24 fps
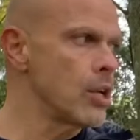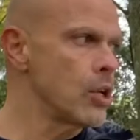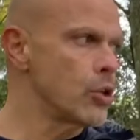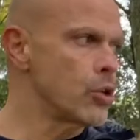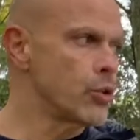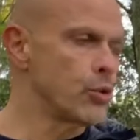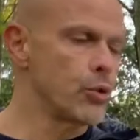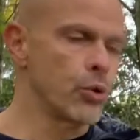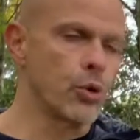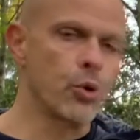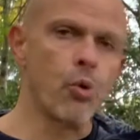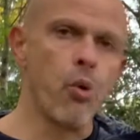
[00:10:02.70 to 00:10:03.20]

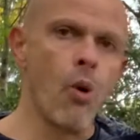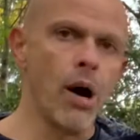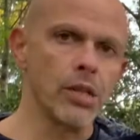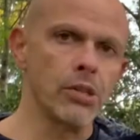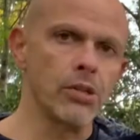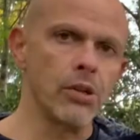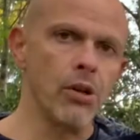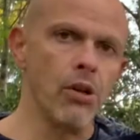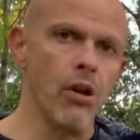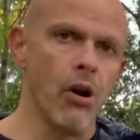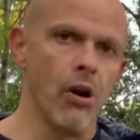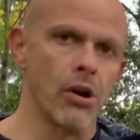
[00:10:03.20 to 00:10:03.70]
do quite
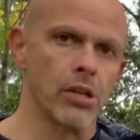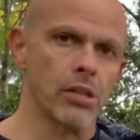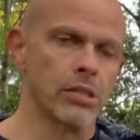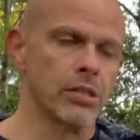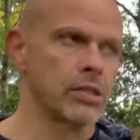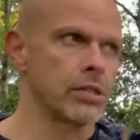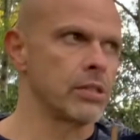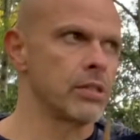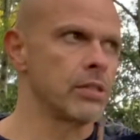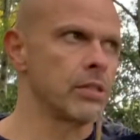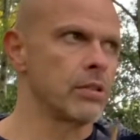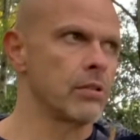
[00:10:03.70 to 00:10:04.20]
a
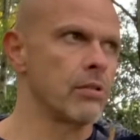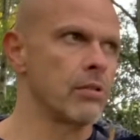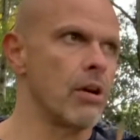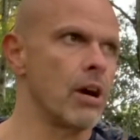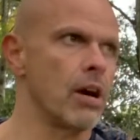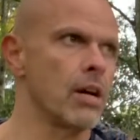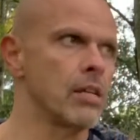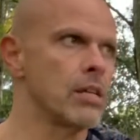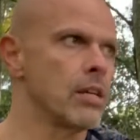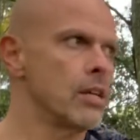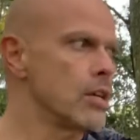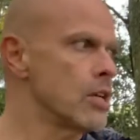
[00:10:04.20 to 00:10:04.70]
lot, right?
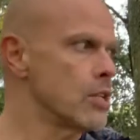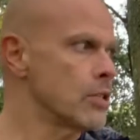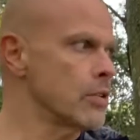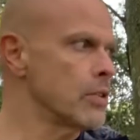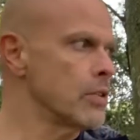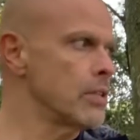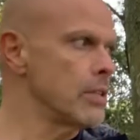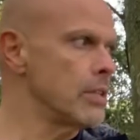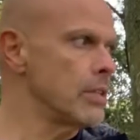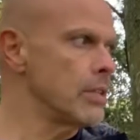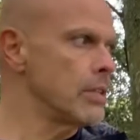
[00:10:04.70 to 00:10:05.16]
So,